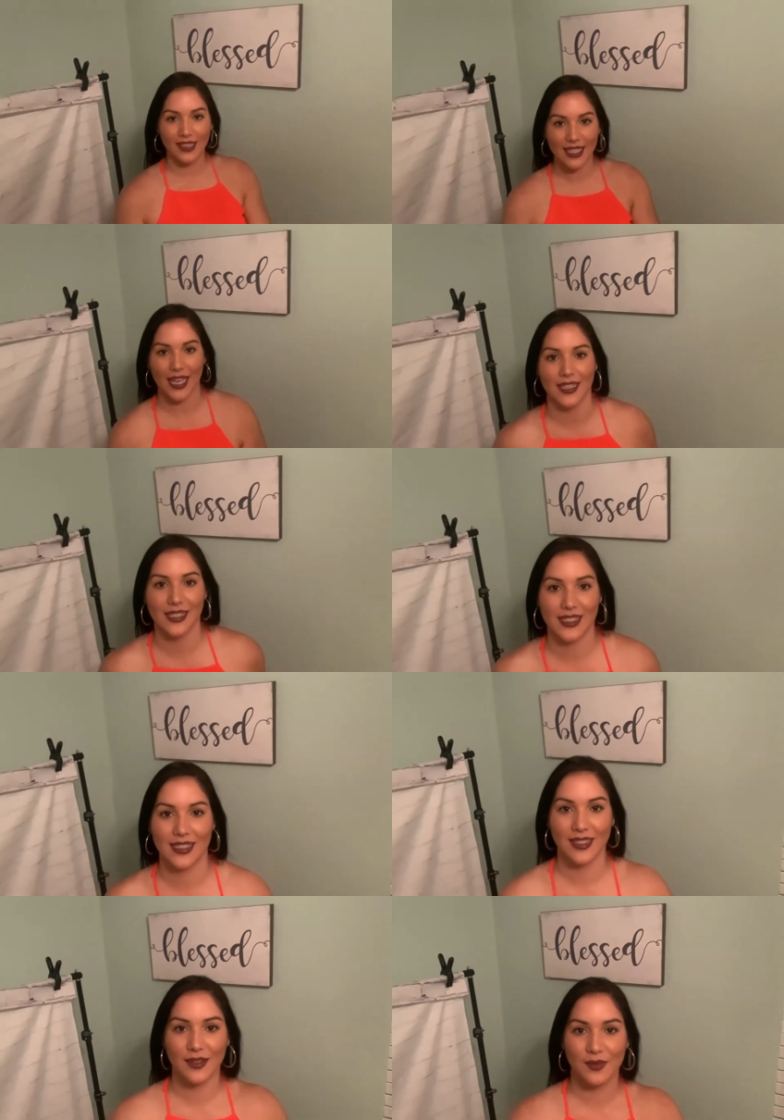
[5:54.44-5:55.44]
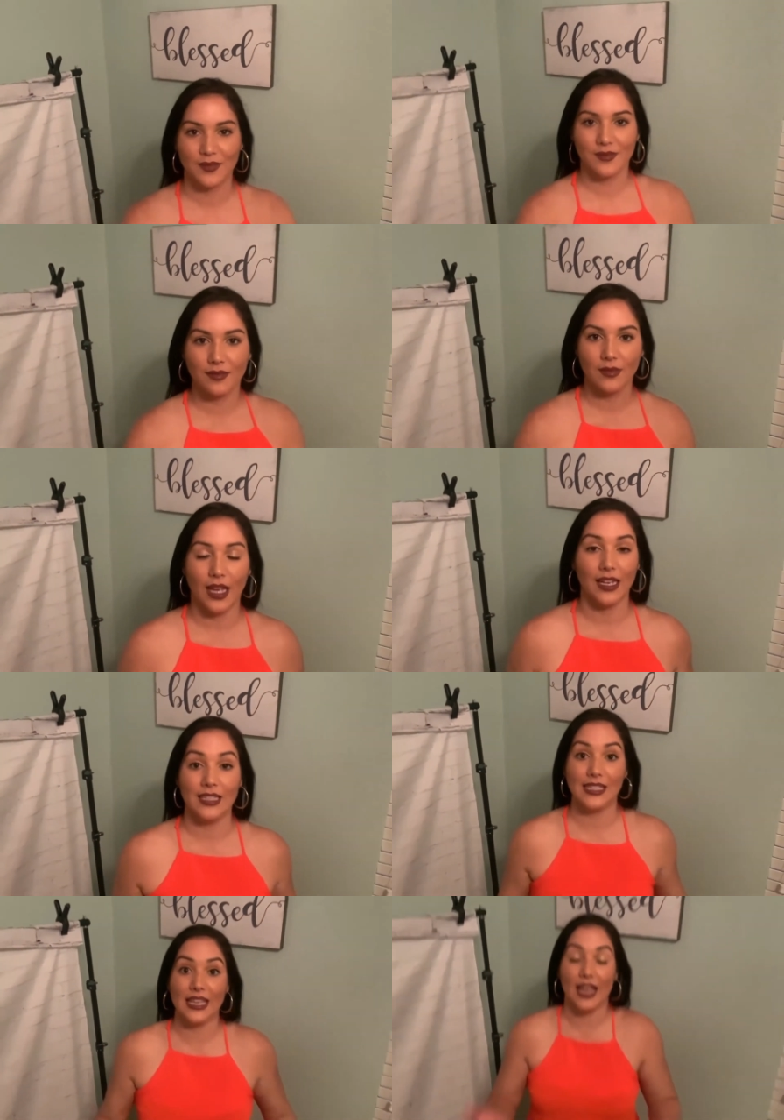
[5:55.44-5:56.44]
Yes. You saw it? I
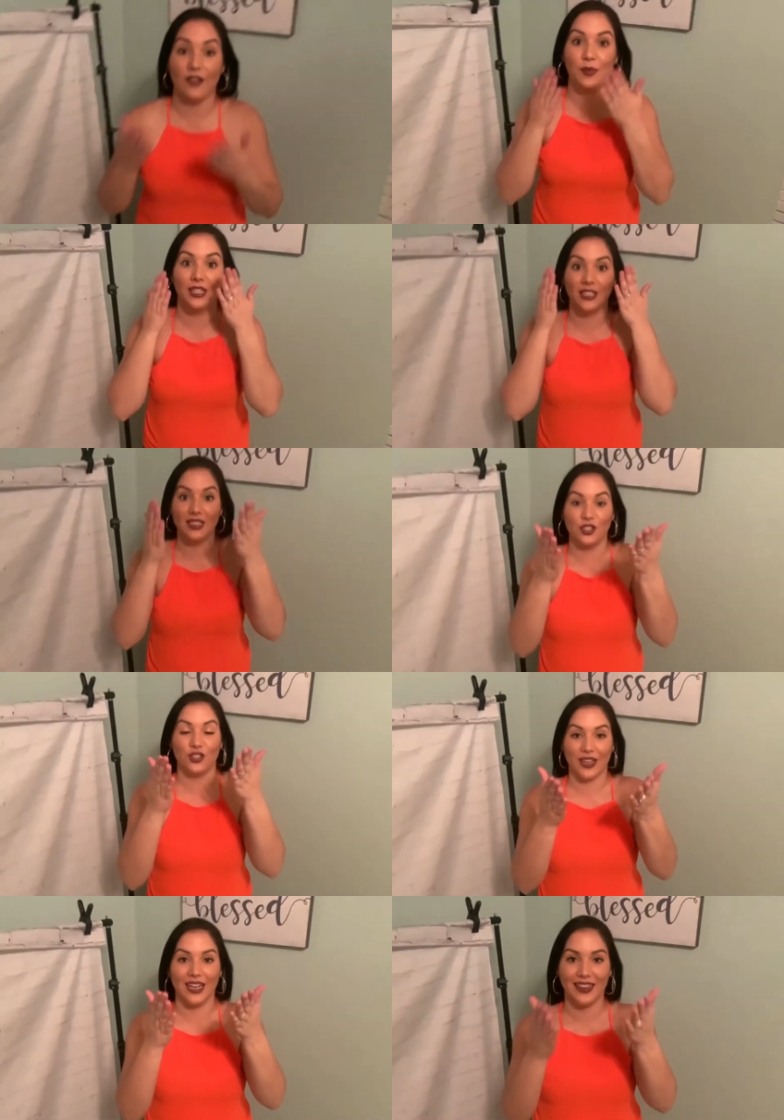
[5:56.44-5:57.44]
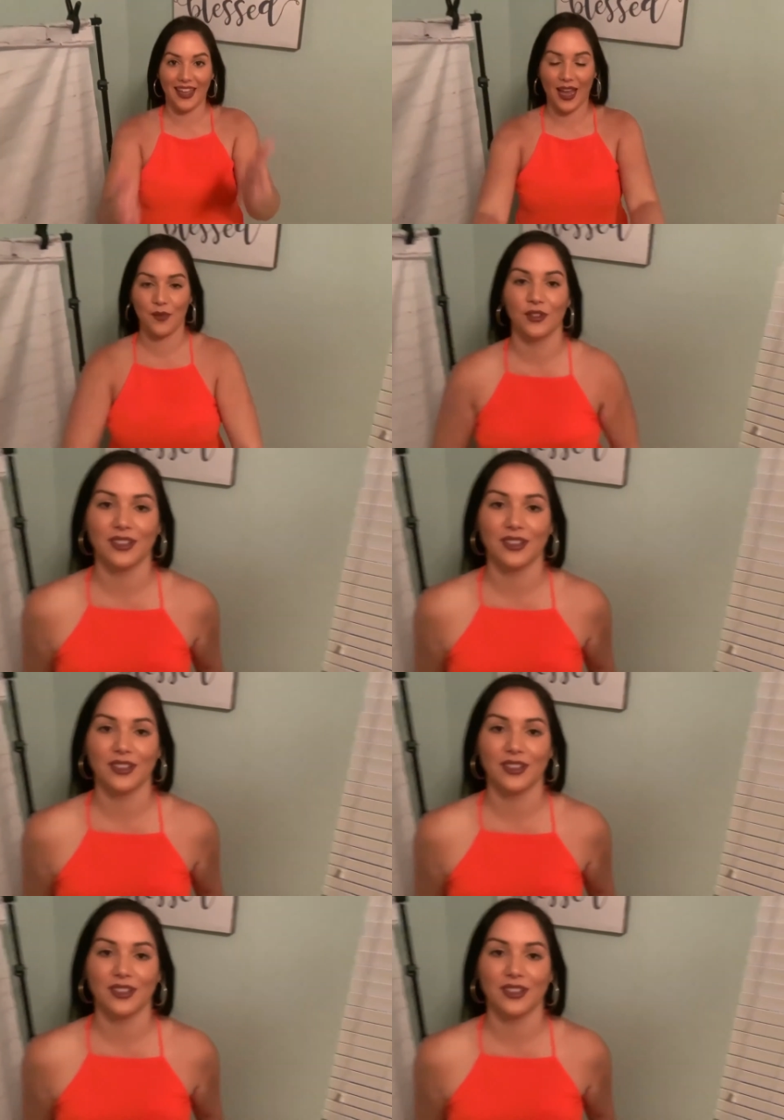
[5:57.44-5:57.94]
didn't see it. I've been looking straight at the camera.